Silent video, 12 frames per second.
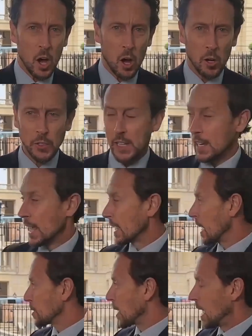on
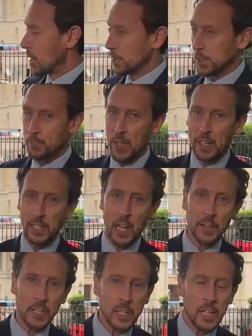Lancaster House in
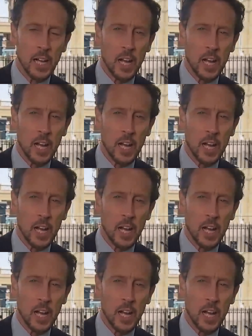London,